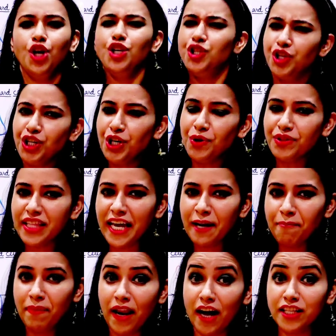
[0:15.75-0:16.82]
Do you
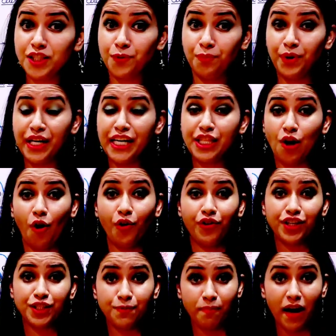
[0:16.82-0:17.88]
think plants breathe or
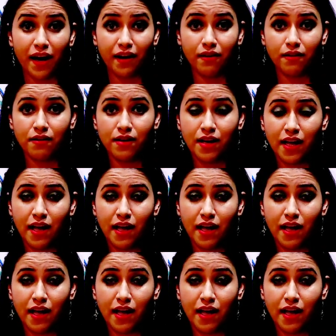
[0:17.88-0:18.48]
respire?